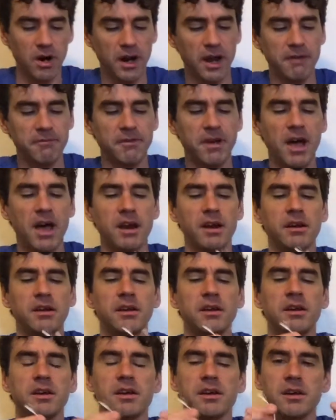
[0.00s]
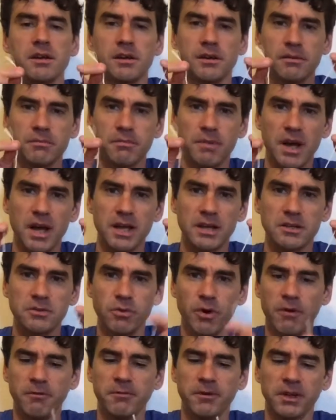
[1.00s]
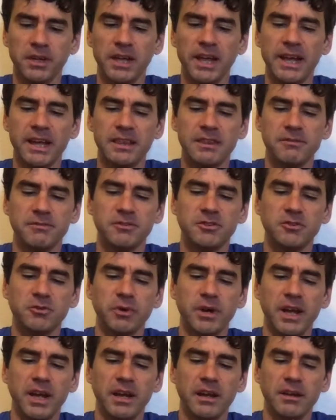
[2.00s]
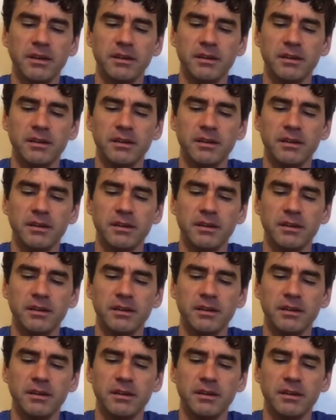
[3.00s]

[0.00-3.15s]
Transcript: I've got my 12-foot length of string,